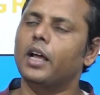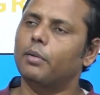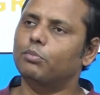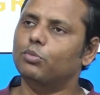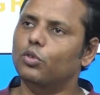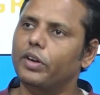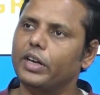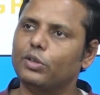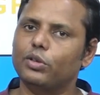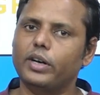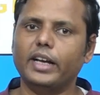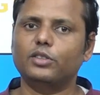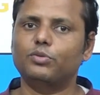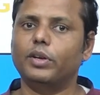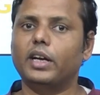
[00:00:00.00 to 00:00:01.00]
Moving to
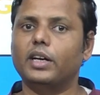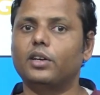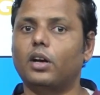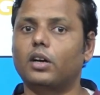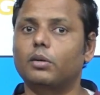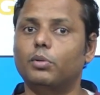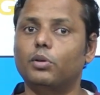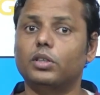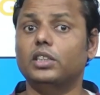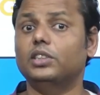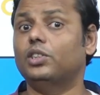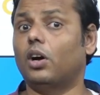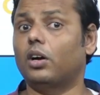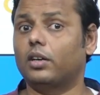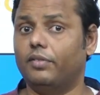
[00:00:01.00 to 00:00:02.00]
next, we can talk about the
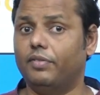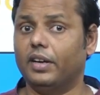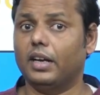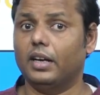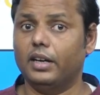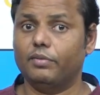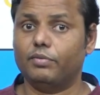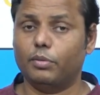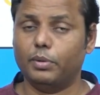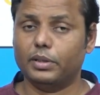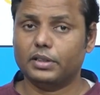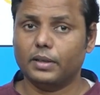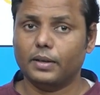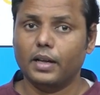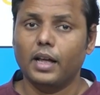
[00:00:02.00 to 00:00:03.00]
geographical
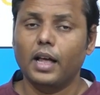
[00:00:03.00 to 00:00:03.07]
information.